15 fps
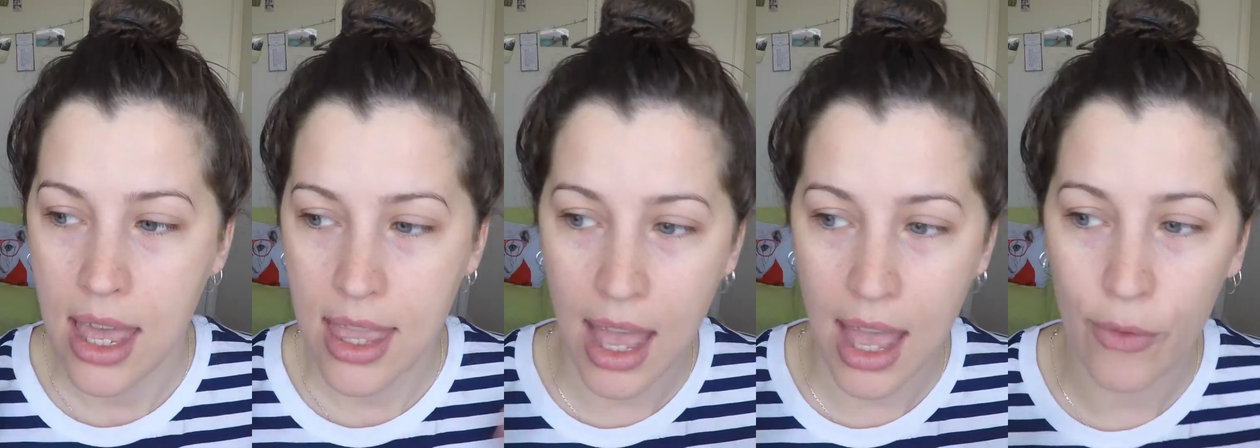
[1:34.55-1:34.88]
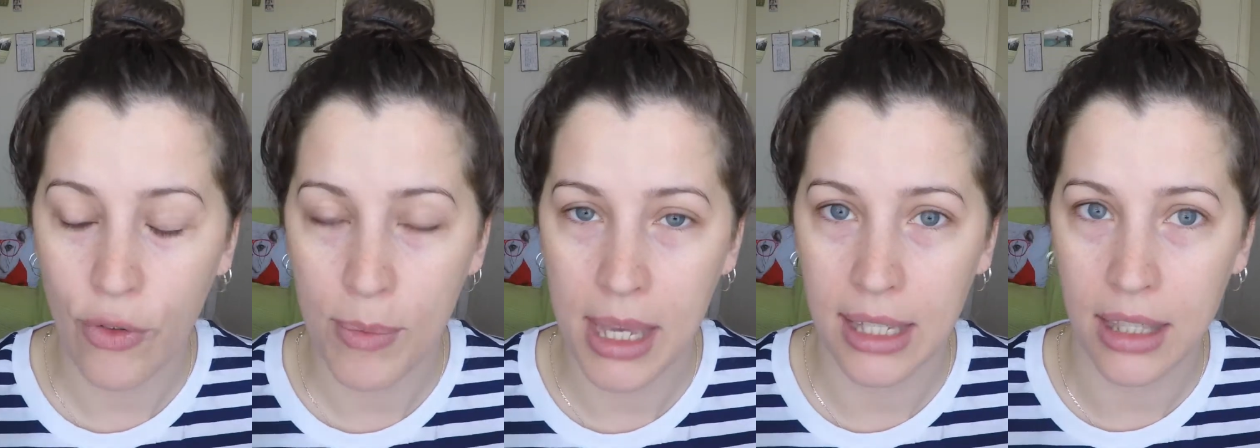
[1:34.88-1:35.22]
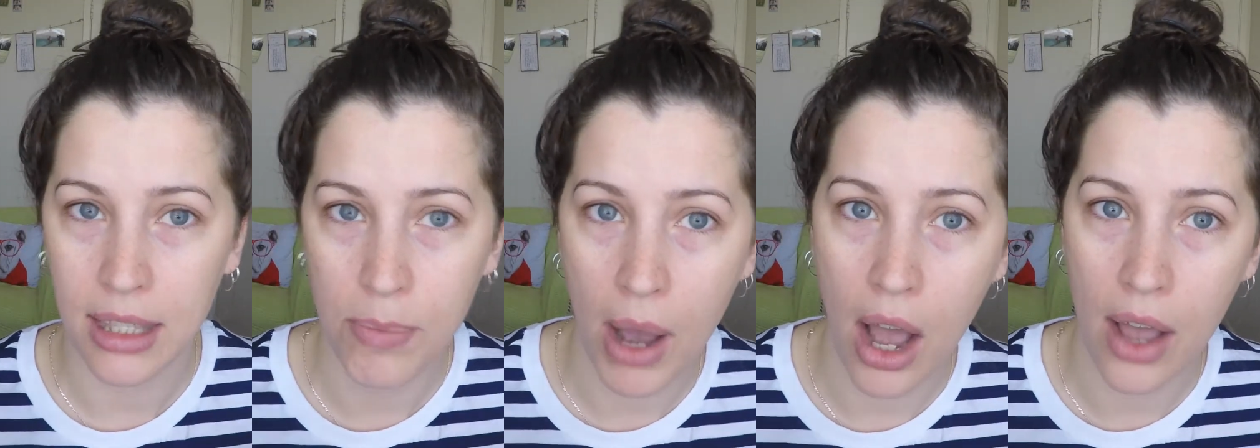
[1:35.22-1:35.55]
that for me is
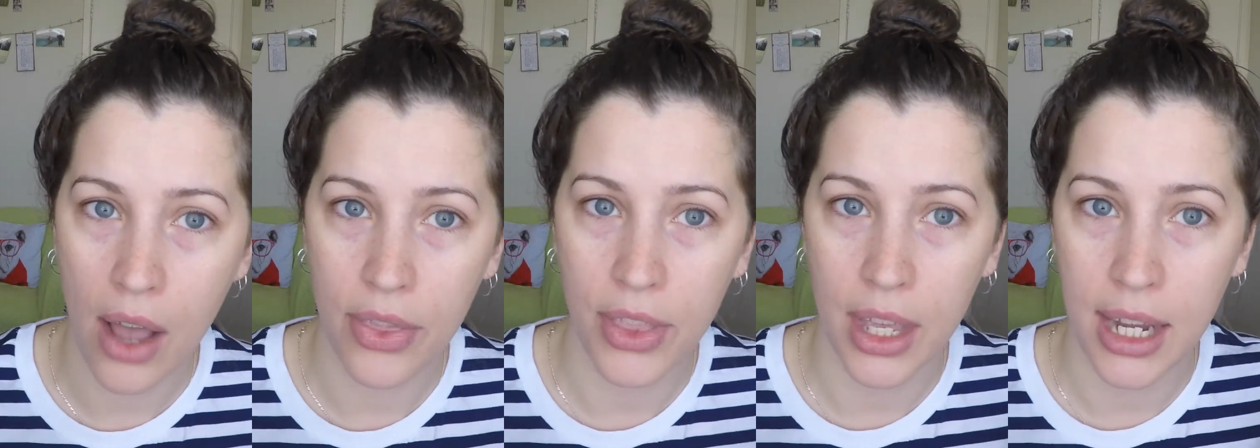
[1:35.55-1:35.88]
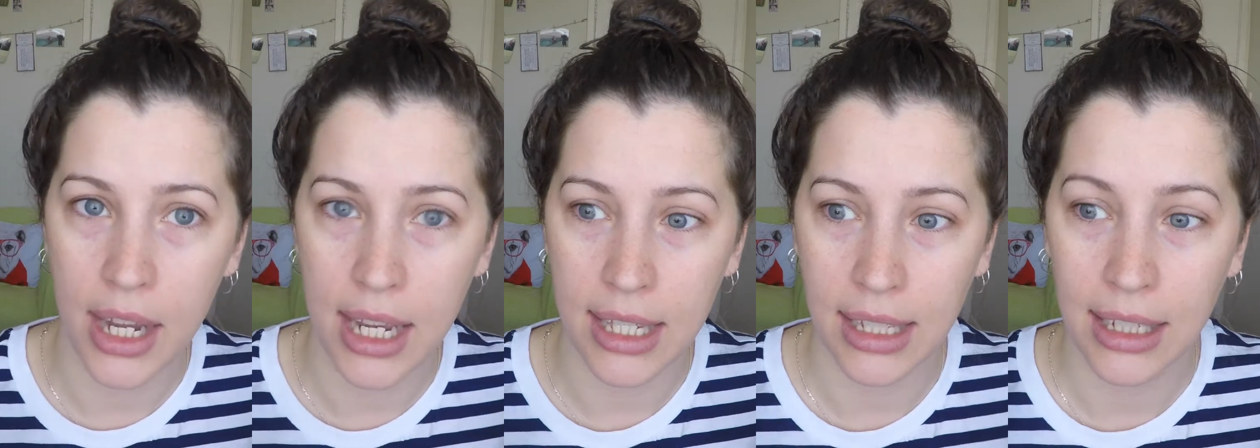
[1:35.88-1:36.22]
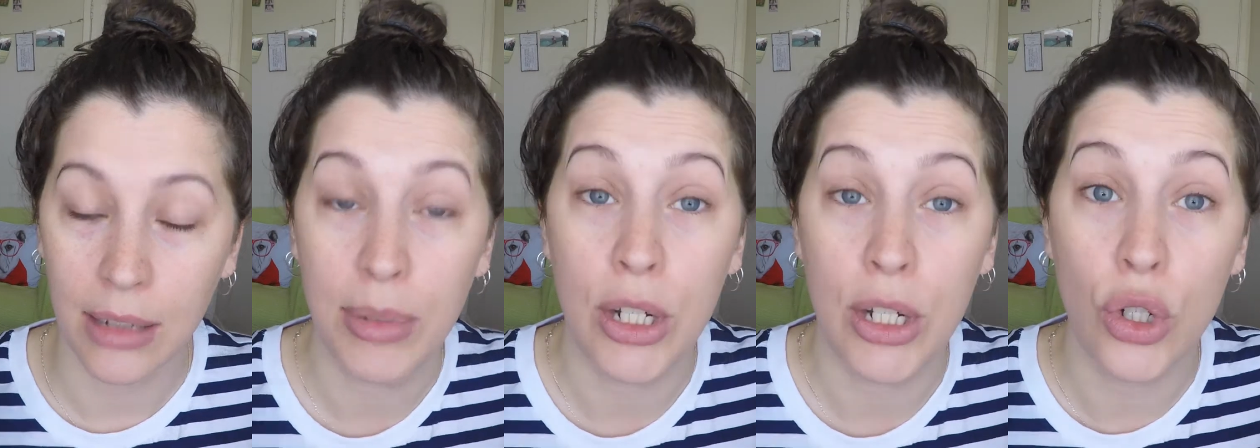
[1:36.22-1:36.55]
the part that is a
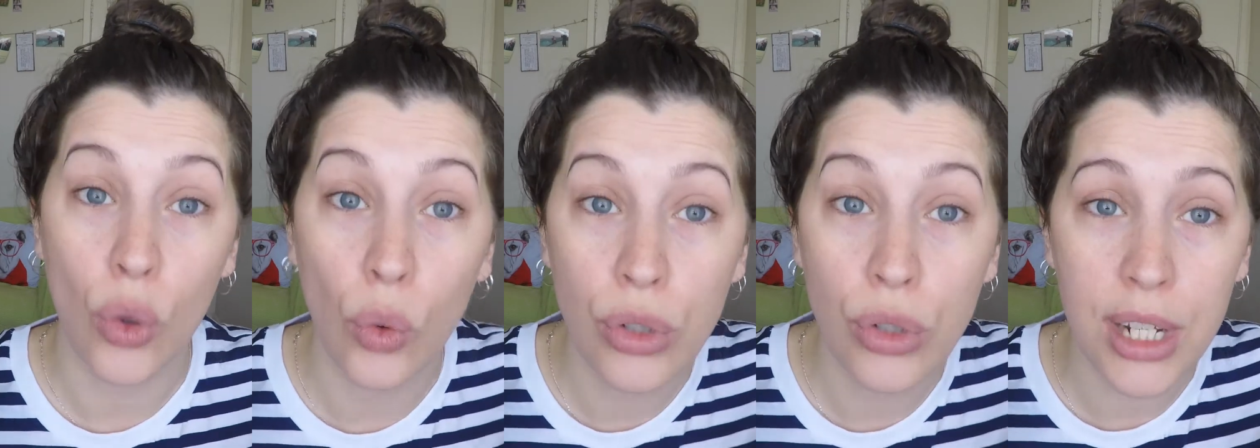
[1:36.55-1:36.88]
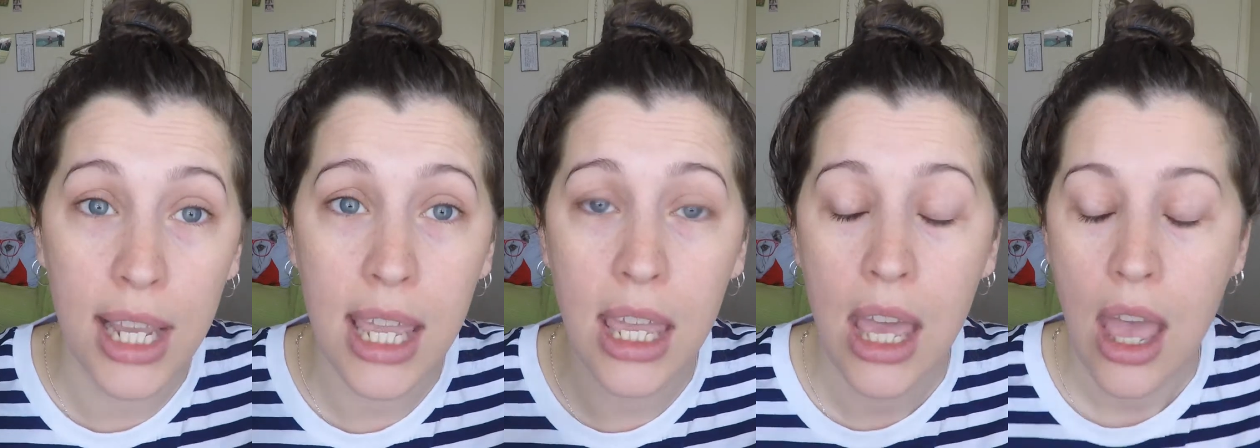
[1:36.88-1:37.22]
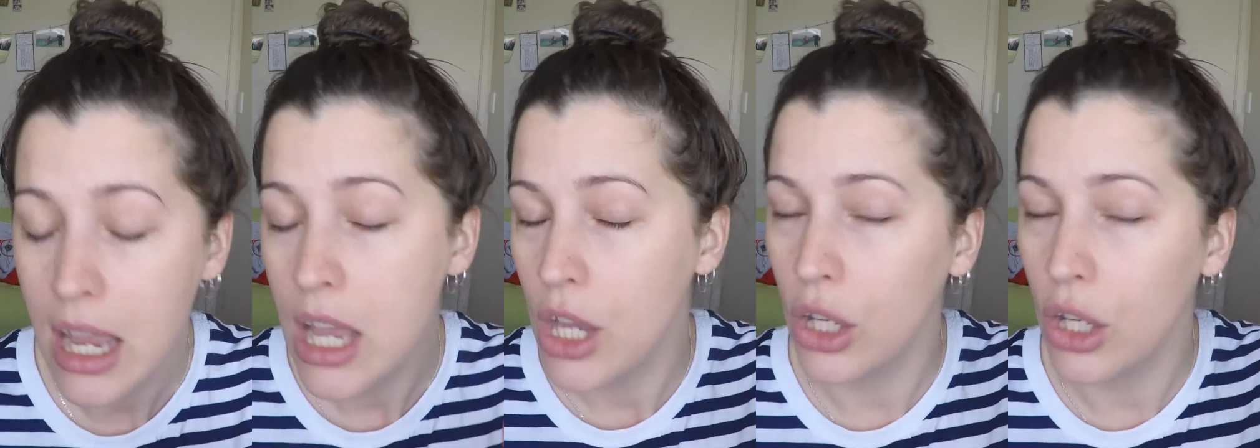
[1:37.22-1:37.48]
little bit daunting.